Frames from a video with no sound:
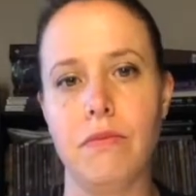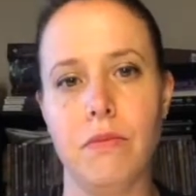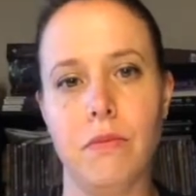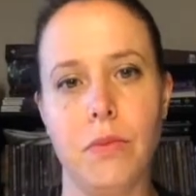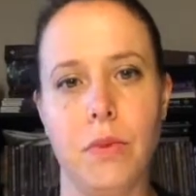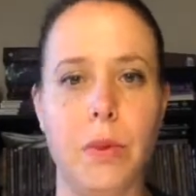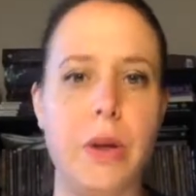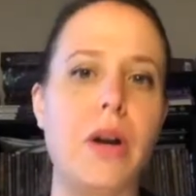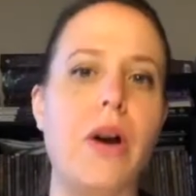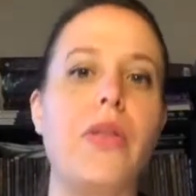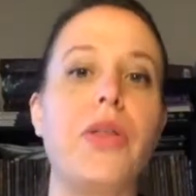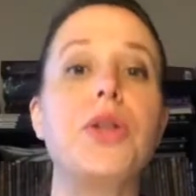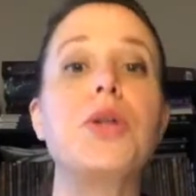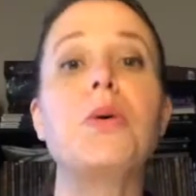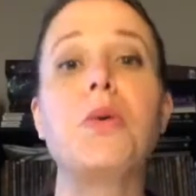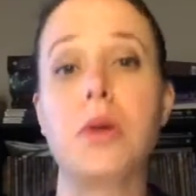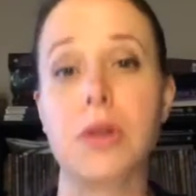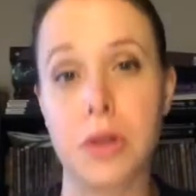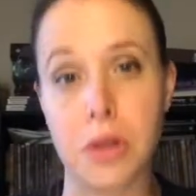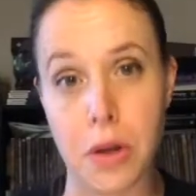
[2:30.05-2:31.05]
what we call the
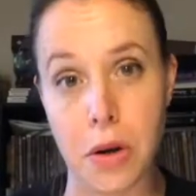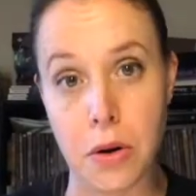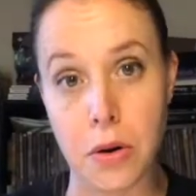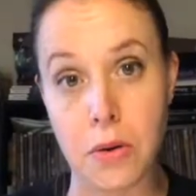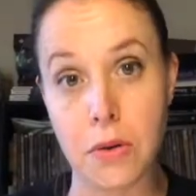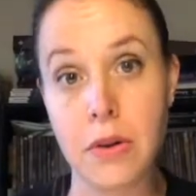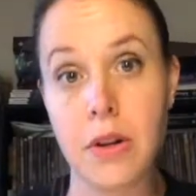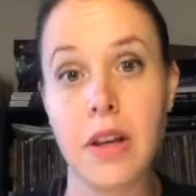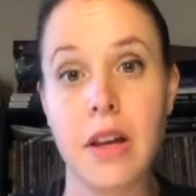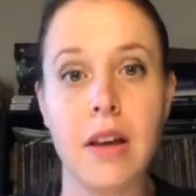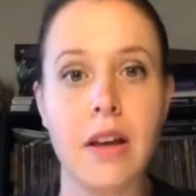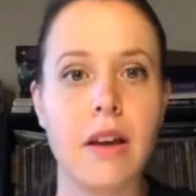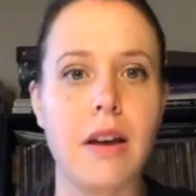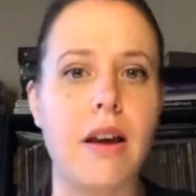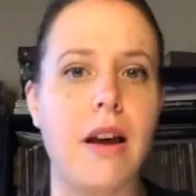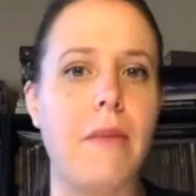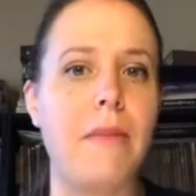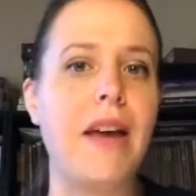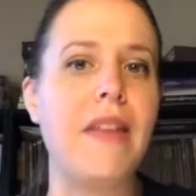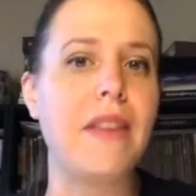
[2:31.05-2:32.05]
torso,
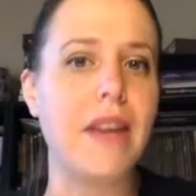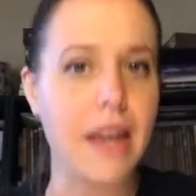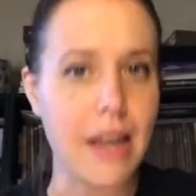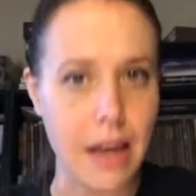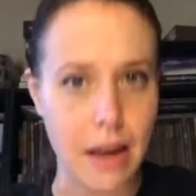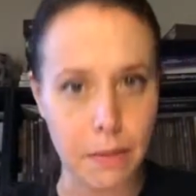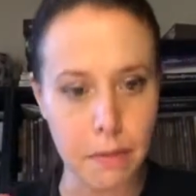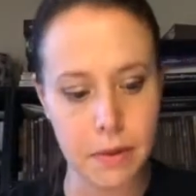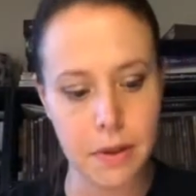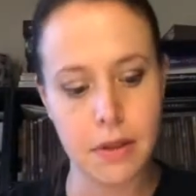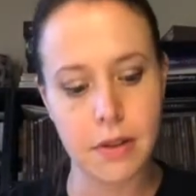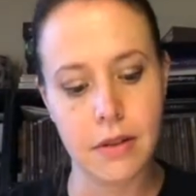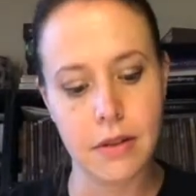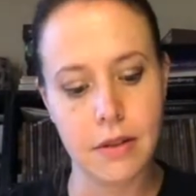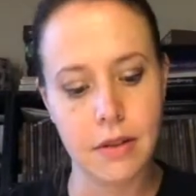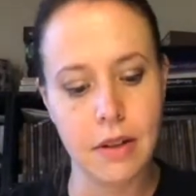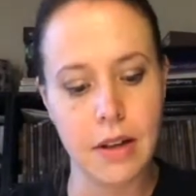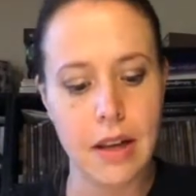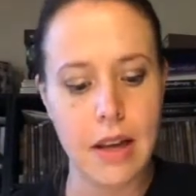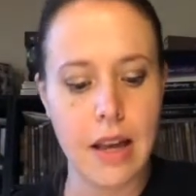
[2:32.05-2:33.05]
and the hips,
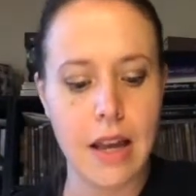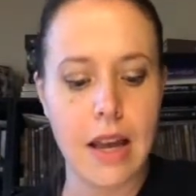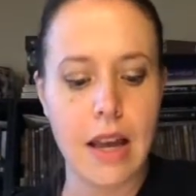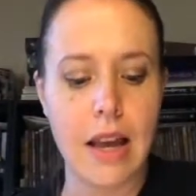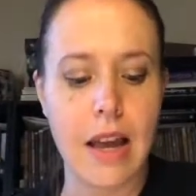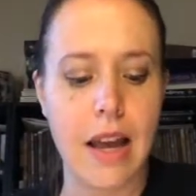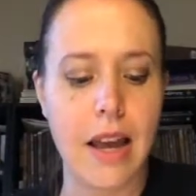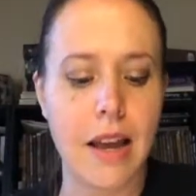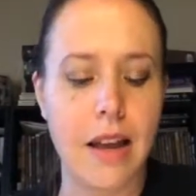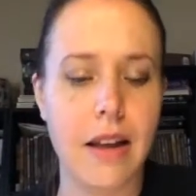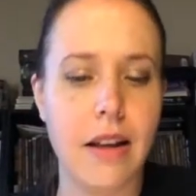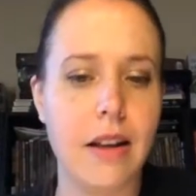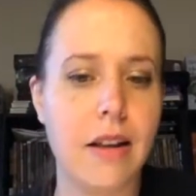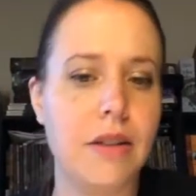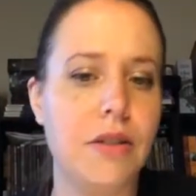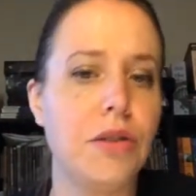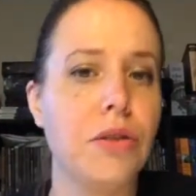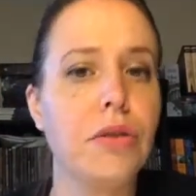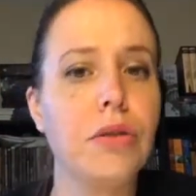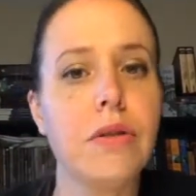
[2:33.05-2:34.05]
and
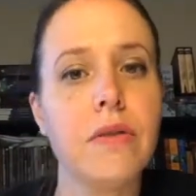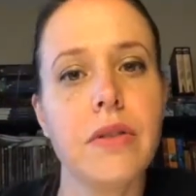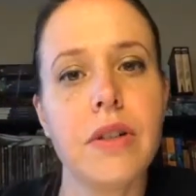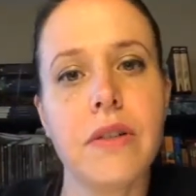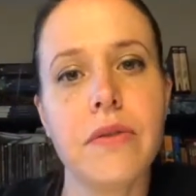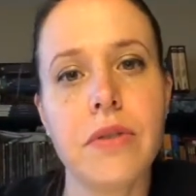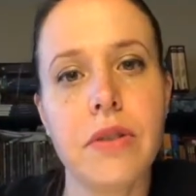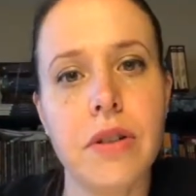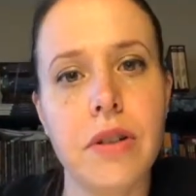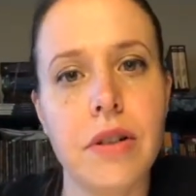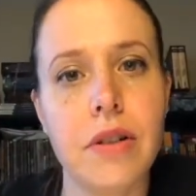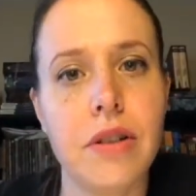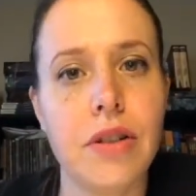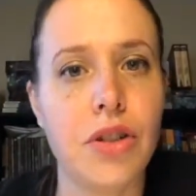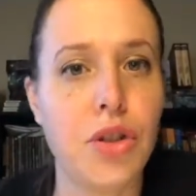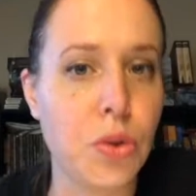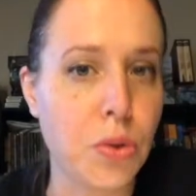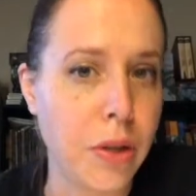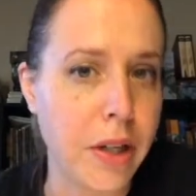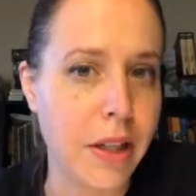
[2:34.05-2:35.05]
circles for different
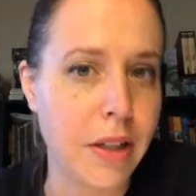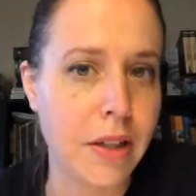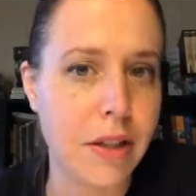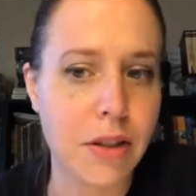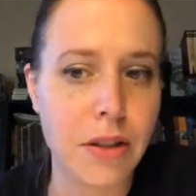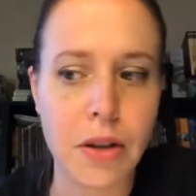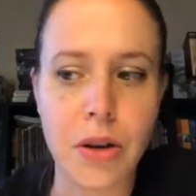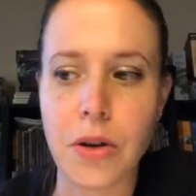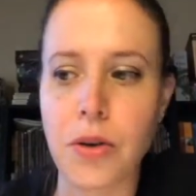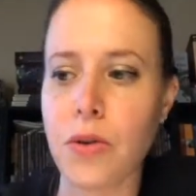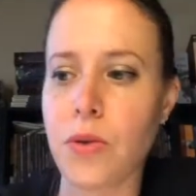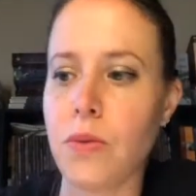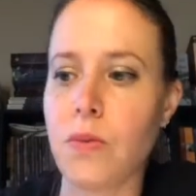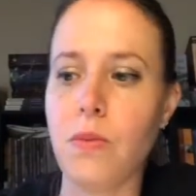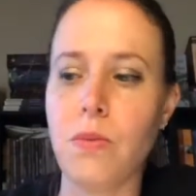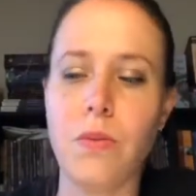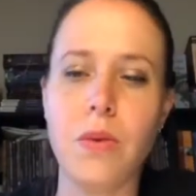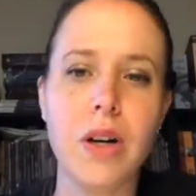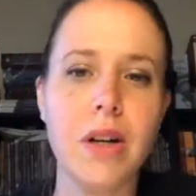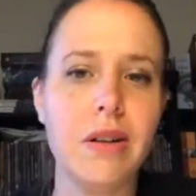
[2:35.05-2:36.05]
joints. So
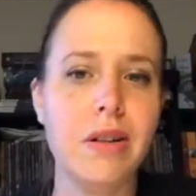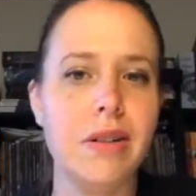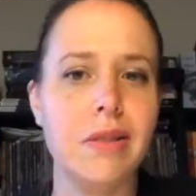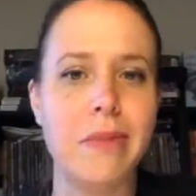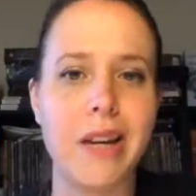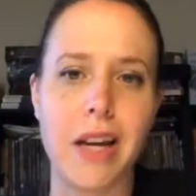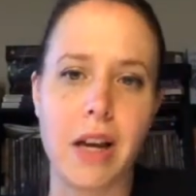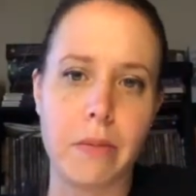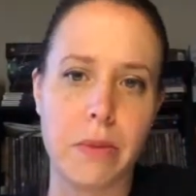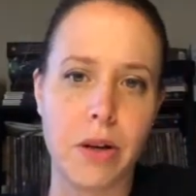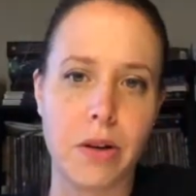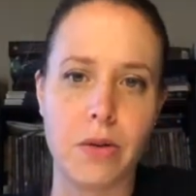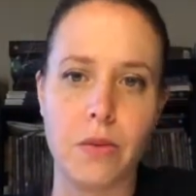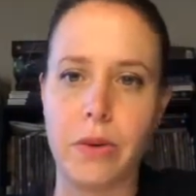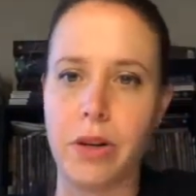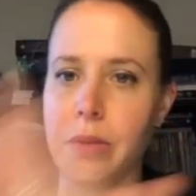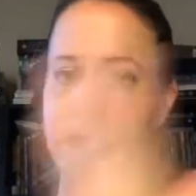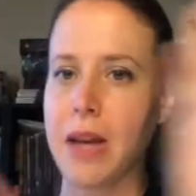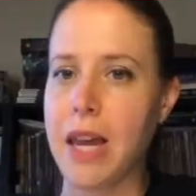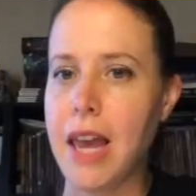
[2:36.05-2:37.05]
where's my elbow,
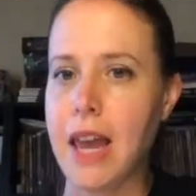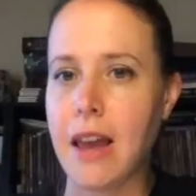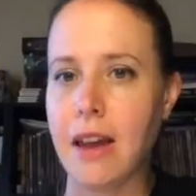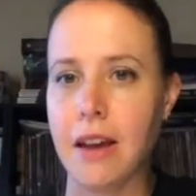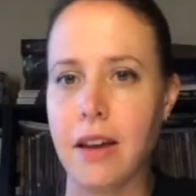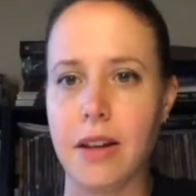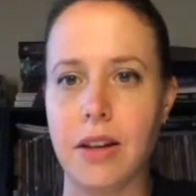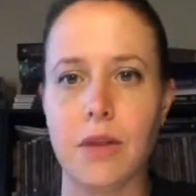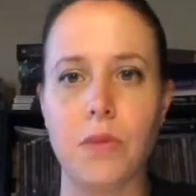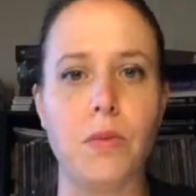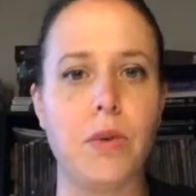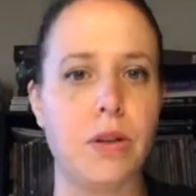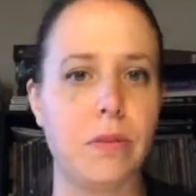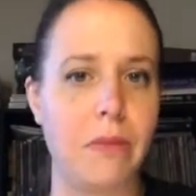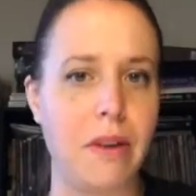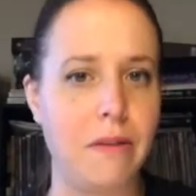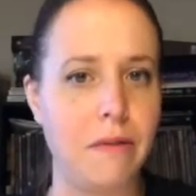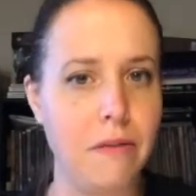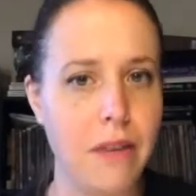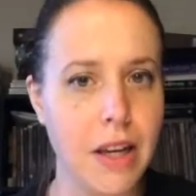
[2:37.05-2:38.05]
where's my hand, where's
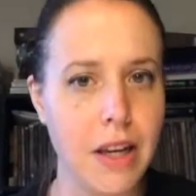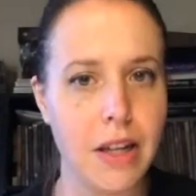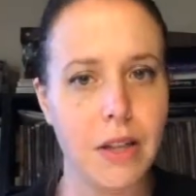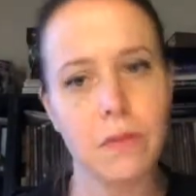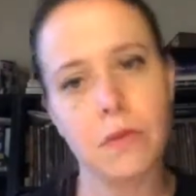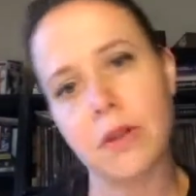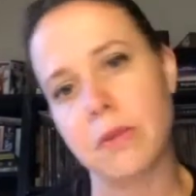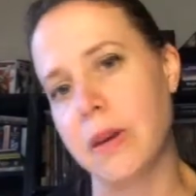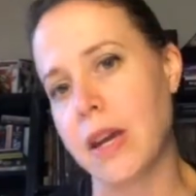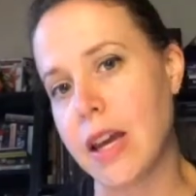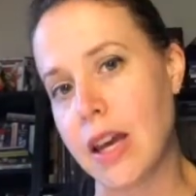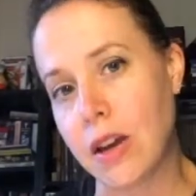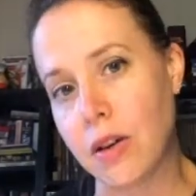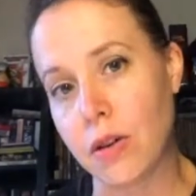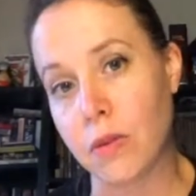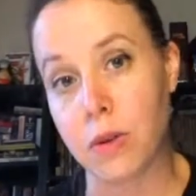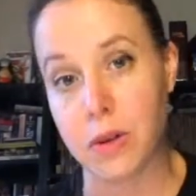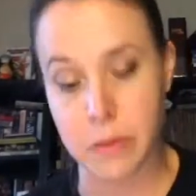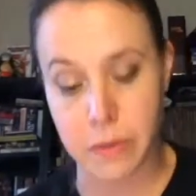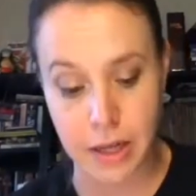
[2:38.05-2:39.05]
my feet, where's my
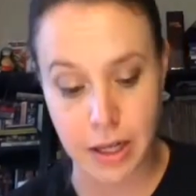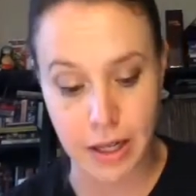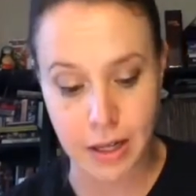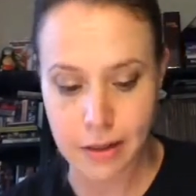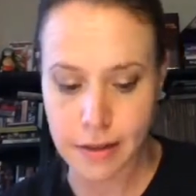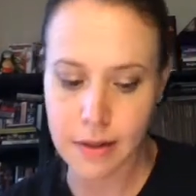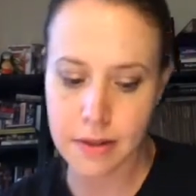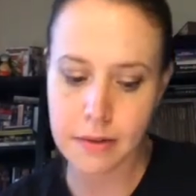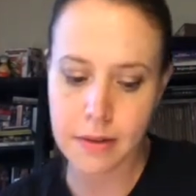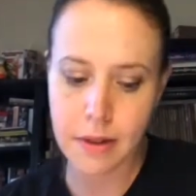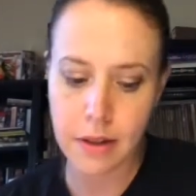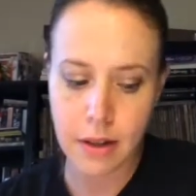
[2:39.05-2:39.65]
ankle, where's my knees?